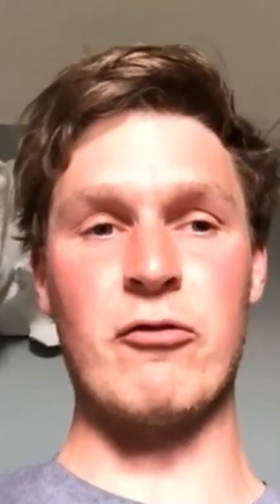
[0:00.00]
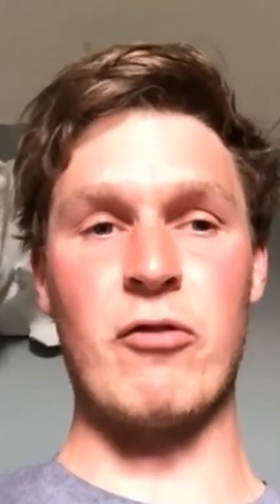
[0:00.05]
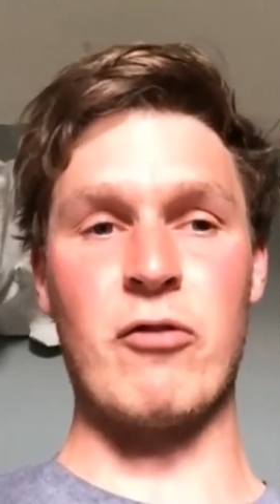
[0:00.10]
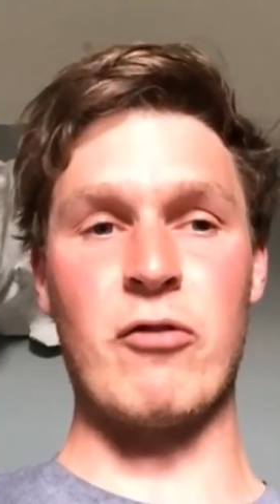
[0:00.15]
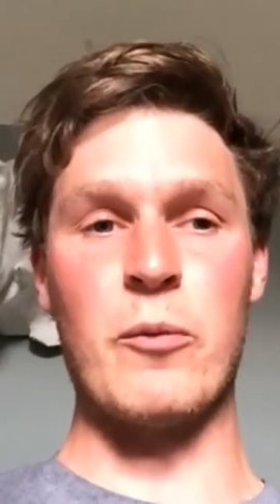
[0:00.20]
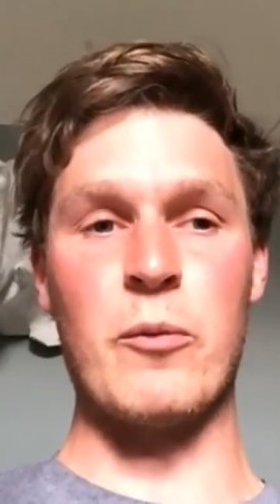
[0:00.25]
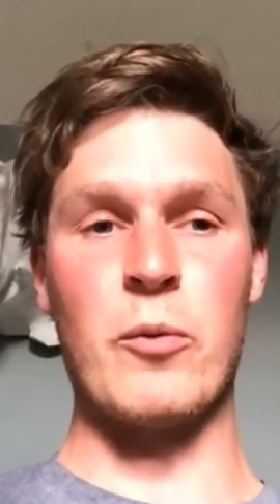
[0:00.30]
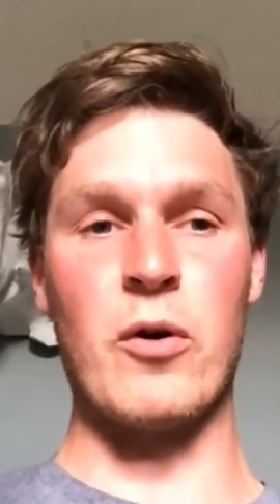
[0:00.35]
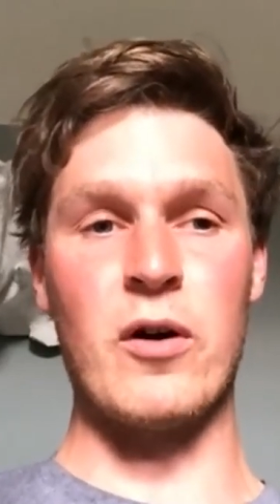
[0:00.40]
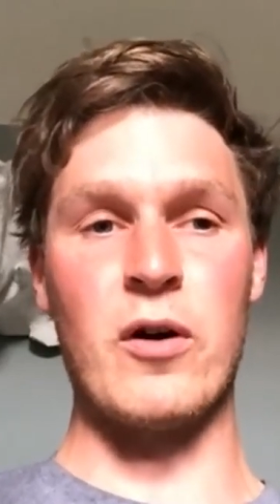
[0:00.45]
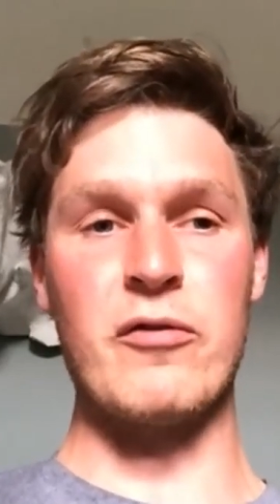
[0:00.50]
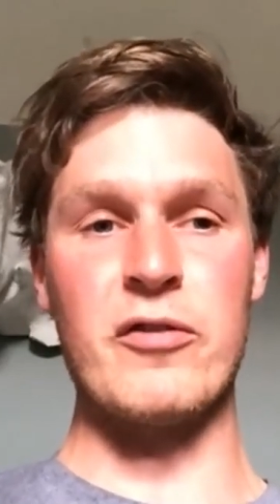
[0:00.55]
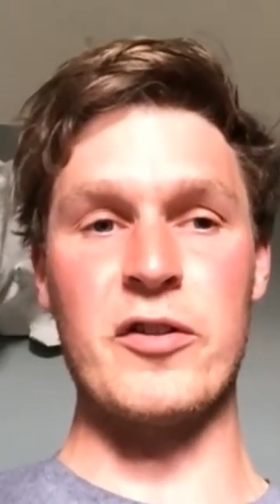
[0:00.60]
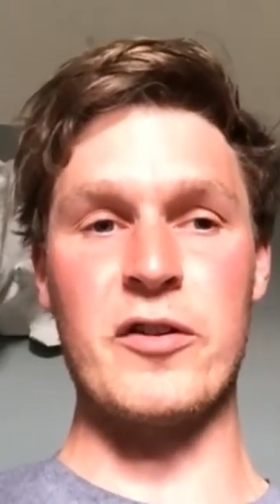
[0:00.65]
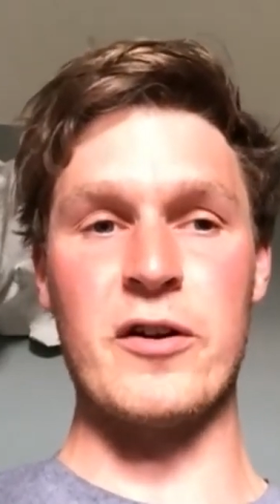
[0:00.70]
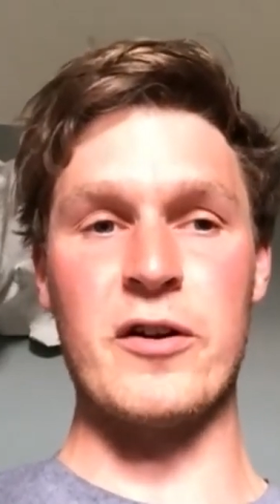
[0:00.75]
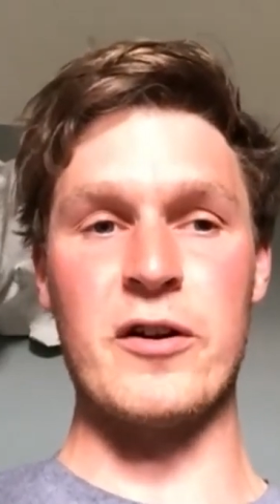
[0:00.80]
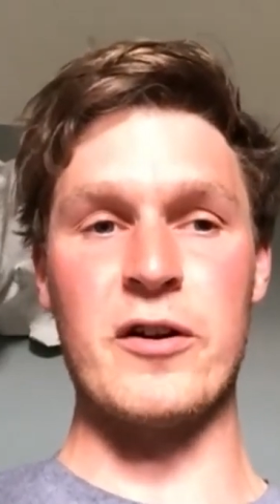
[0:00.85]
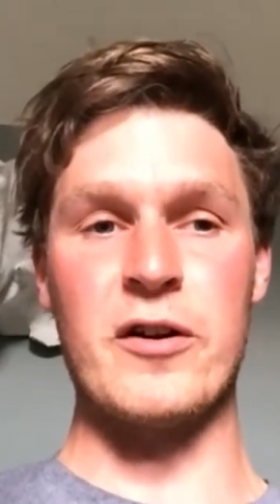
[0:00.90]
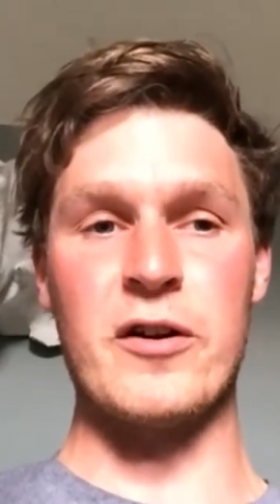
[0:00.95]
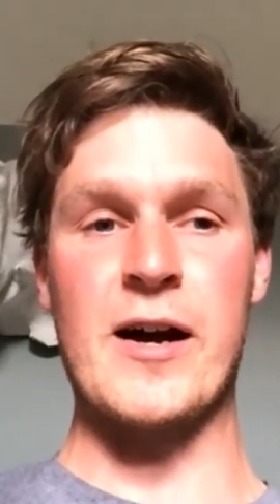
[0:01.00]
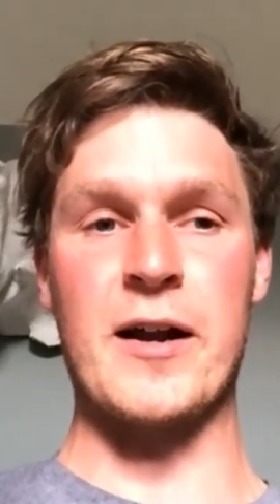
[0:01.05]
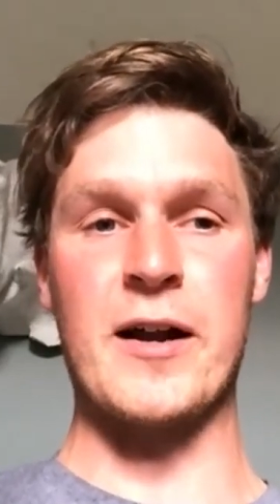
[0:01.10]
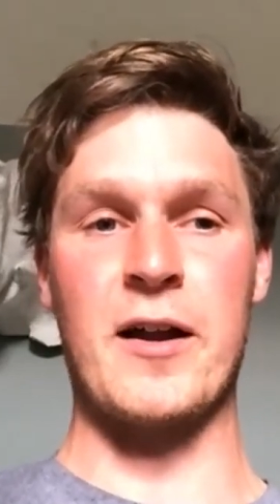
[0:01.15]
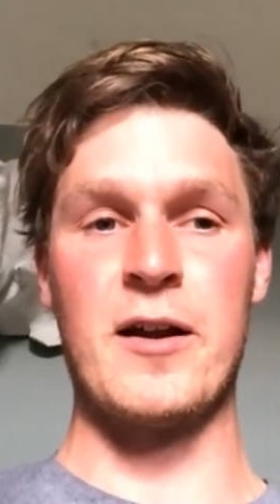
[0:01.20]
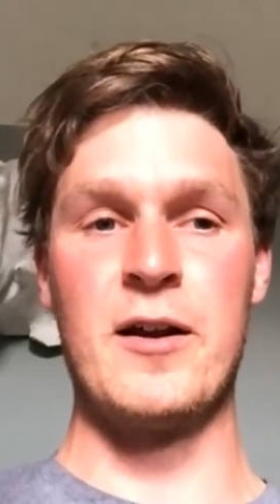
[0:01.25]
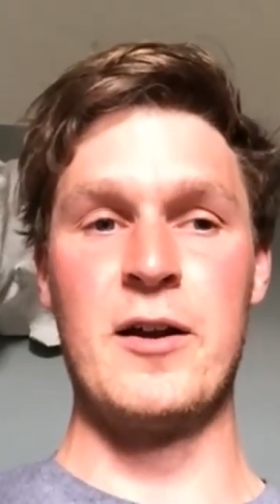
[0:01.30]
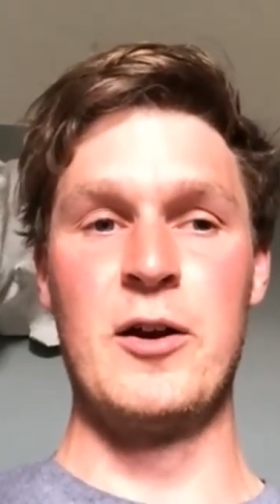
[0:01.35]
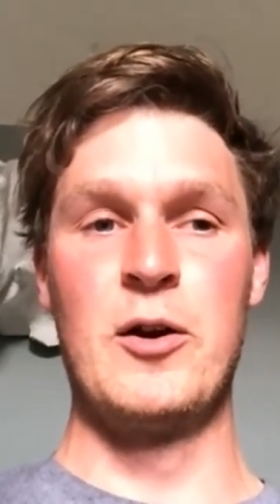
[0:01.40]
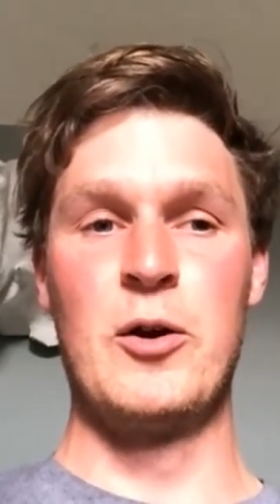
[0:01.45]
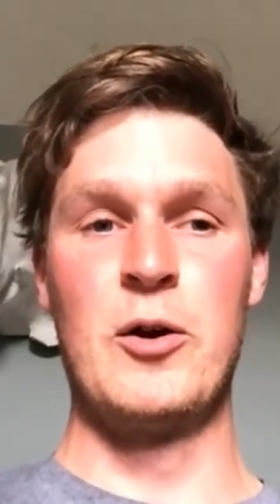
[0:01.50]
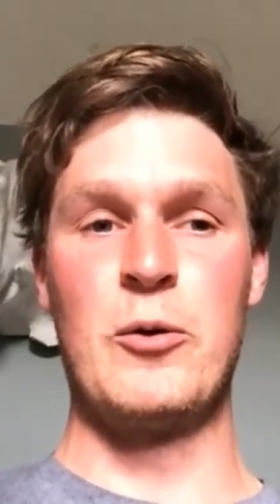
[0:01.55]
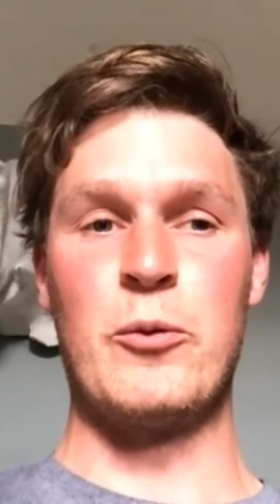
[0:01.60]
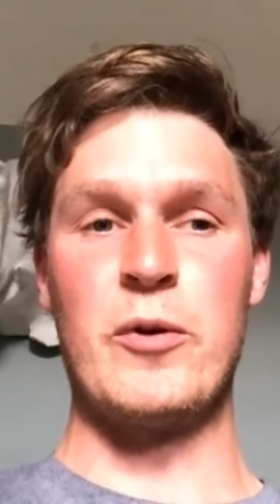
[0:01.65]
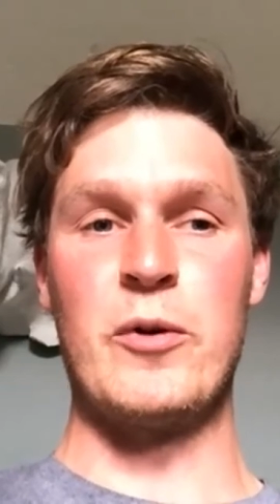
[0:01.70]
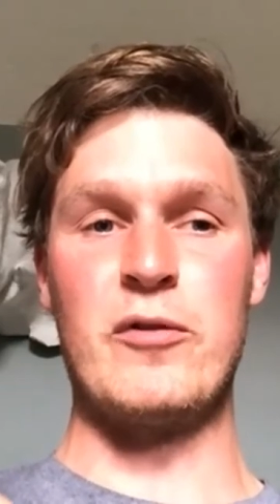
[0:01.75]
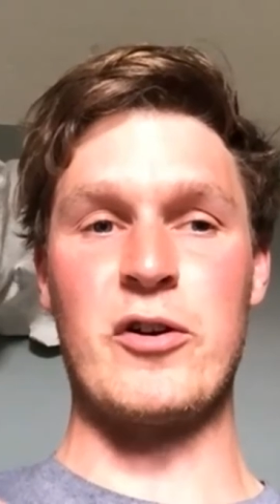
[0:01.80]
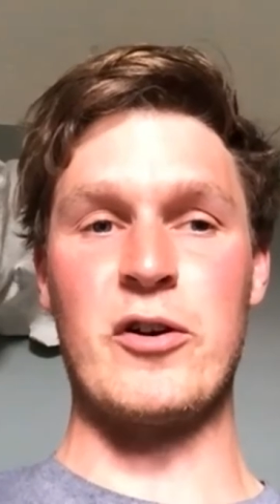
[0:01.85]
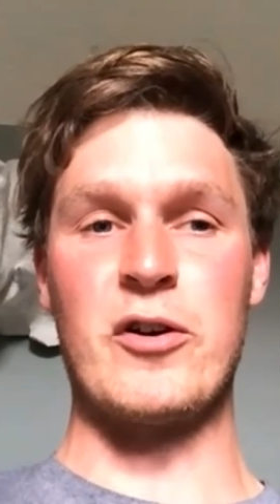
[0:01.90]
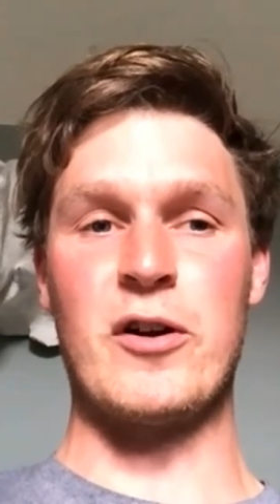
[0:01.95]
right, we're off the dirt track,
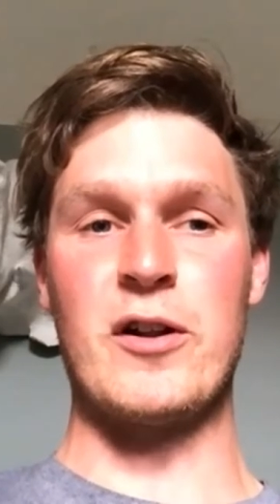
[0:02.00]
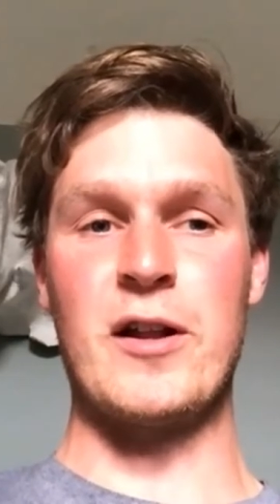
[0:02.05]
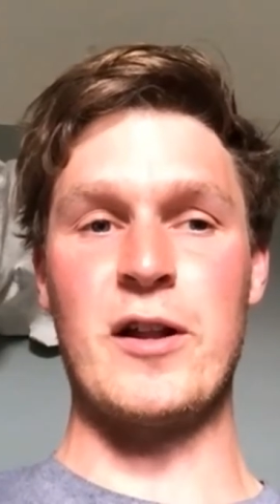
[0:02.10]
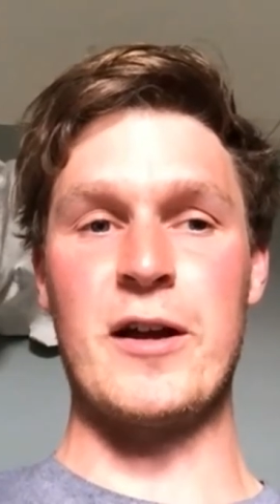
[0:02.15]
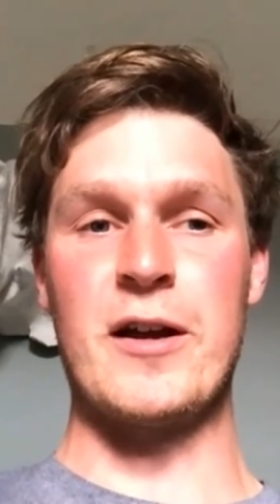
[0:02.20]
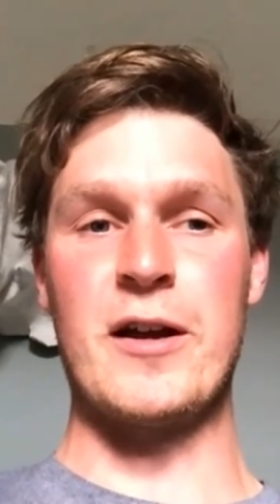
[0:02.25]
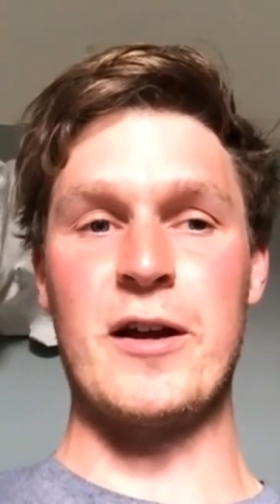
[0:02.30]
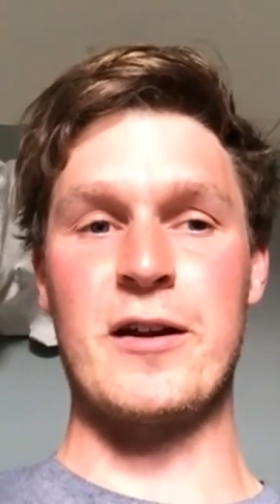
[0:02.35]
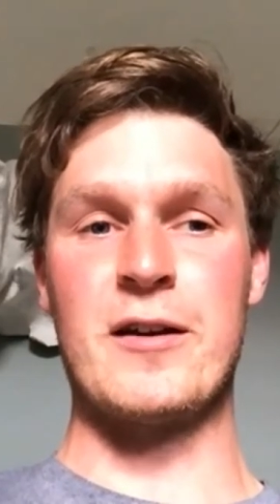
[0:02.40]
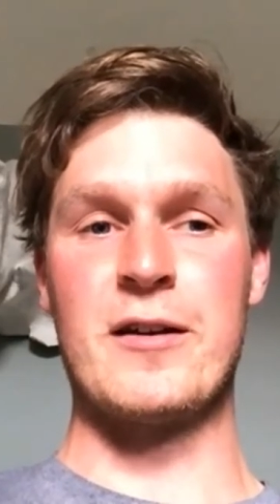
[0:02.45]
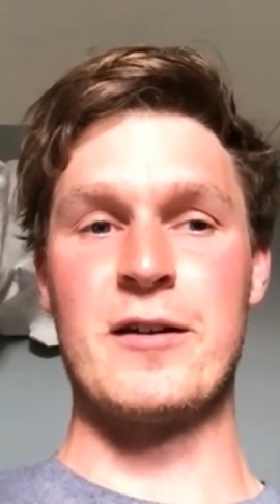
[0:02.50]
we've got like